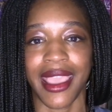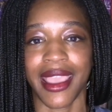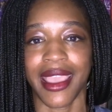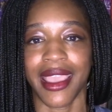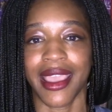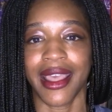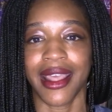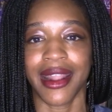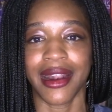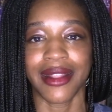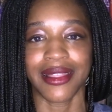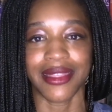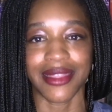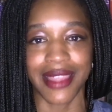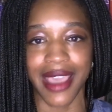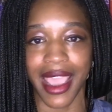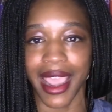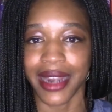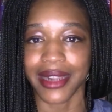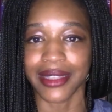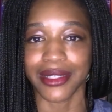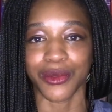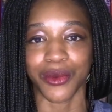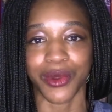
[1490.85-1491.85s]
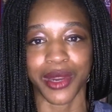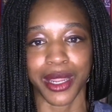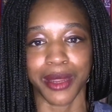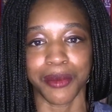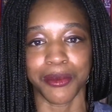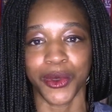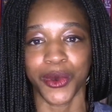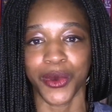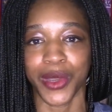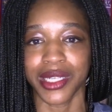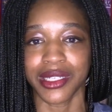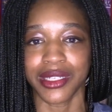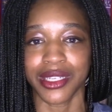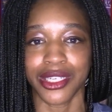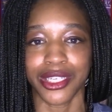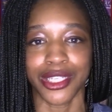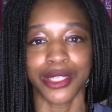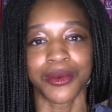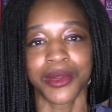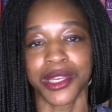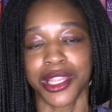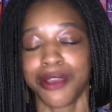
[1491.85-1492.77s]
and that is what I'm going to do,